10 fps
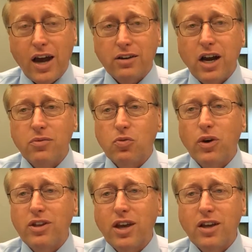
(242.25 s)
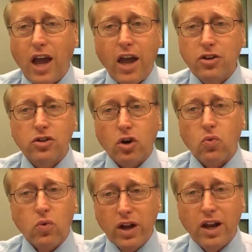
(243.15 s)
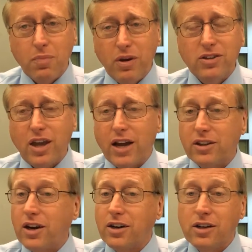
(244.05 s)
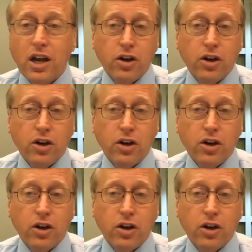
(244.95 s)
A lot of times we think agents are really busy out there,